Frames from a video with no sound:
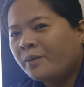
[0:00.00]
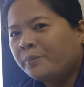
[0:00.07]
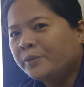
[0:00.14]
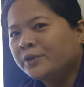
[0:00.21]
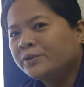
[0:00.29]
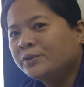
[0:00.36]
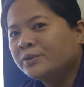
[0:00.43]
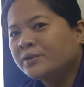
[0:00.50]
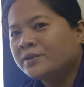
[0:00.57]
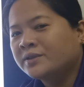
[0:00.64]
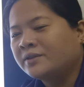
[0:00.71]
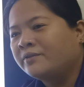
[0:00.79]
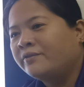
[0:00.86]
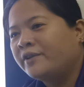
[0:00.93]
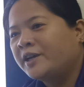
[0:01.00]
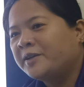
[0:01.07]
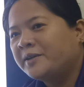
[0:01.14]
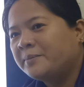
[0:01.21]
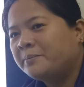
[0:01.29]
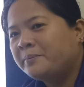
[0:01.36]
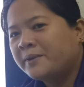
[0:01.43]
produce a
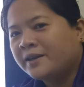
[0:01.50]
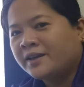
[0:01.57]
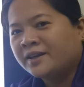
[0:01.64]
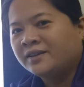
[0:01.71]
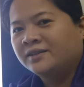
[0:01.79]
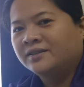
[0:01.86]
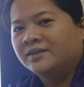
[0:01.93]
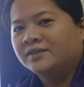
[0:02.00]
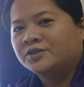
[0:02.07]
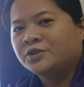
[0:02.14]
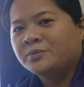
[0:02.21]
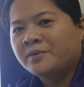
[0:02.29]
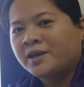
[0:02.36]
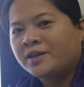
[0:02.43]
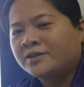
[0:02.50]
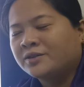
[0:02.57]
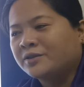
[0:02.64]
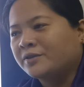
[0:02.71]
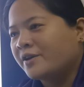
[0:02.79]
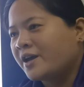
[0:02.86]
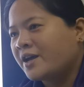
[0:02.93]
very big
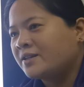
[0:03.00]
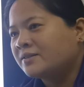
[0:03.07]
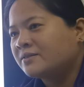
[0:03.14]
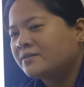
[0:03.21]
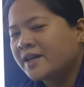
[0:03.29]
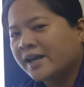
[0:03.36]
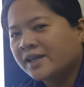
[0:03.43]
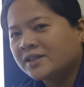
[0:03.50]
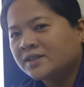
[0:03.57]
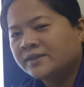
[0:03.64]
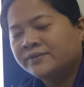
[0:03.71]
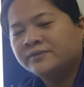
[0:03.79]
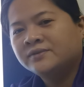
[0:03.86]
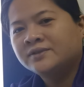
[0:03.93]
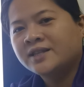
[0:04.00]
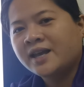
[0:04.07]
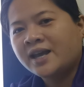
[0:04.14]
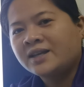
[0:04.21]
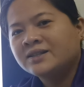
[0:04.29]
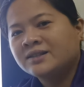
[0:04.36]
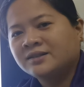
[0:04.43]
tomato and nice
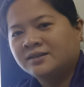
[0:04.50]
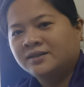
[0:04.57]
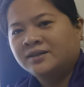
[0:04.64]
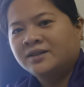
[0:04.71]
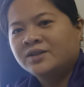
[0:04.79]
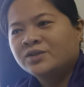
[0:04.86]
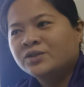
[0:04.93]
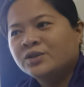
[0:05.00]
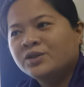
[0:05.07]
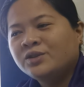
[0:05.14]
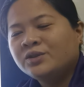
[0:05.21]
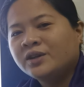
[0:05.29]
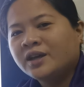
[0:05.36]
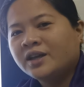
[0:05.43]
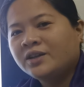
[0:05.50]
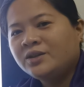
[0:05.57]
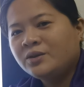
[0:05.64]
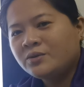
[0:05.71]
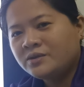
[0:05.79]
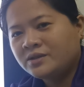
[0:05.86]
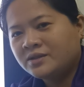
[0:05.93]
taste, so you can
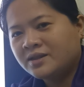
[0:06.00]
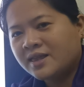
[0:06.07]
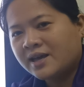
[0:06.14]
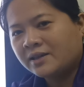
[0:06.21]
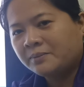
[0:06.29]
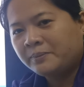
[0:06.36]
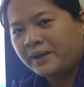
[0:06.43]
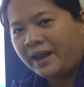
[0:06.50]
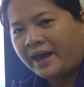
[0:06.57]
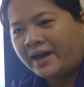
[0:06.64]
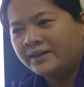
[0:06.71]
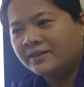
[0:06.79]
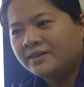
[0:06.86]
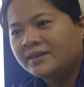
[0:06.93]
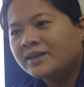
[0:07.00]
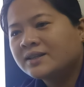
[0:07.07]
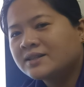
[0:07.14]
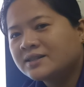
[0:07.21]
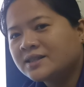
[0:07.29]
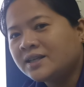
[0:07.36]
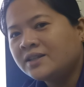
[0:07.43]
use that plant, the
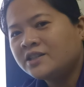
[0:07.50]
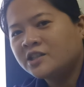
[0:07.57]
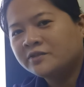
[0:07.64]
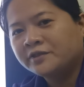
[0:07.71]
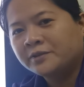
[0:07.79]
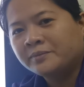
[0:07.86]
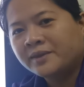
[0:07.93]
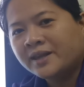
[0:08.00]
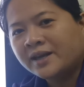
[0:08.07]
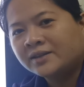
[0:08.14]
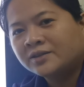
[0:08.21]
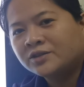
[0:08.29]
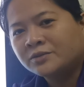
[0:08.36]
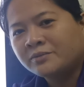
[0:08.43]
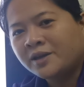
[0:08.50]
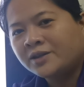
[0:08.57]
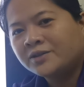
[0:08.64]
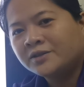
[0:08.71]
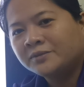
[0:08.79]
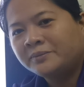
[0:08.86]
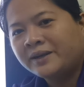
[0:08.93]
seeds from that
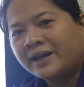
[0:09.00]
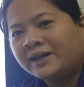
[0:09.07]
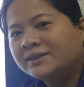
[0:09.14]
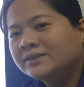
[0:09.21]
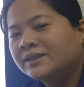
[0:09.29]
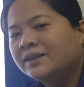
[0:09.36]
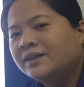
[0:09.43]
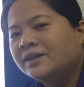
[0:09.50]
tomato plant,